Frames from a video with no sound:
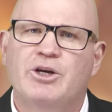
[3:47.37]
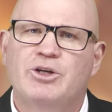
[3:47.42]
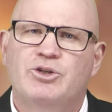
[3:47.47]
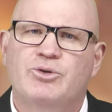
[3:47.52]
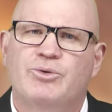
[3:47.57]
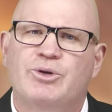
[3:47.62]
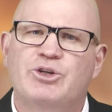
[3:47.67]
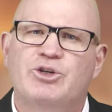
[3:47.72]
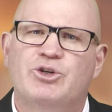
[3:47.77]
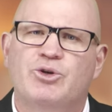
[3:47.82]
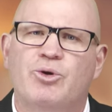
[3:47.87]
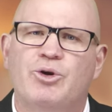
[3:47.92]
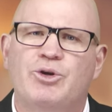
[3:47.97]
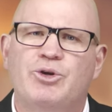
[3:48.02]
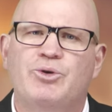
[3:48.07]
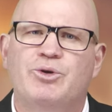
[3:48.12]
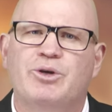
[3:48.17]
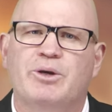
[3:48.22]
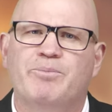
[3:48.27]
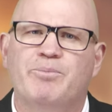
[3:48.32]
to ensure
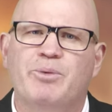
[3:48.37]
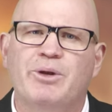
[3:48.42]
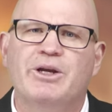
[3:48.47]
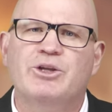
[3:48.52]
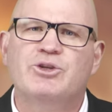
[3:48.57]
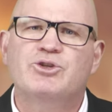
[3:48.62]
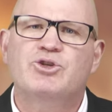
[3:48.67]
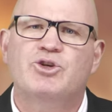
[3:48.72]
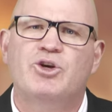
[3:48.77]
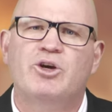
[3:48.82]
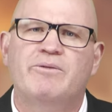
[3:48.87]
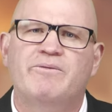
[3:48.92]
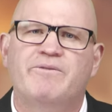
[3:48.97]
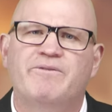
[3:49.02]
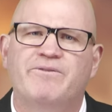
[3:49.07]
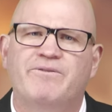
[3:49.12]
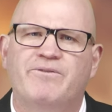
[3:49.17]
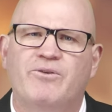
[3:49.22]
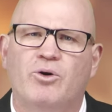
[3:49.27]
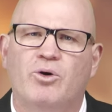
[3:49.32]
you complete Term
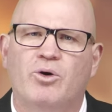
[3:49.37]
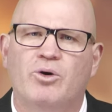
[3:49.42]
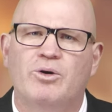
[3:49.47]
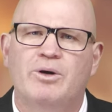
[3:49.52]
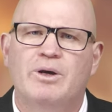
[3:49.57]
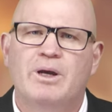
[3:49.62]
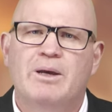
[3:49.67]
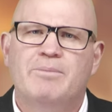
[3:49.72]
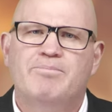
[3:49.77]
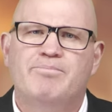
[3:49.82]
4,